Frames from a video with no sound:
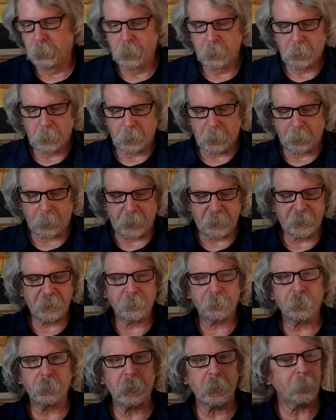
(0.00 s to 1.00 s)
Uh, I did
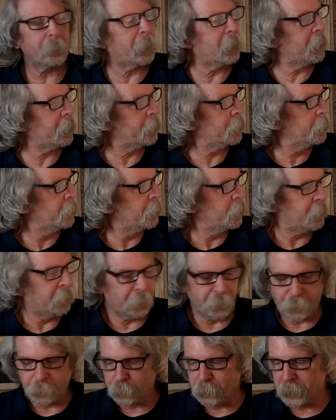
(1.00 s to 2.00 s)
print out my
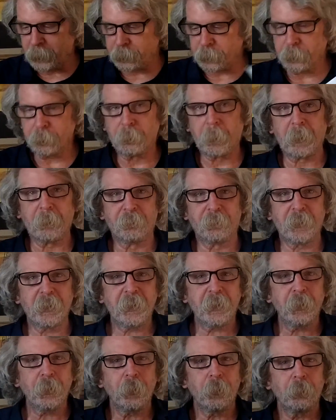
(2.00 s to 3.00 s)
script. My
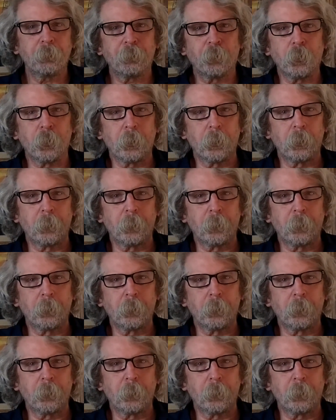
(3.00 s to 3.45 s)
video for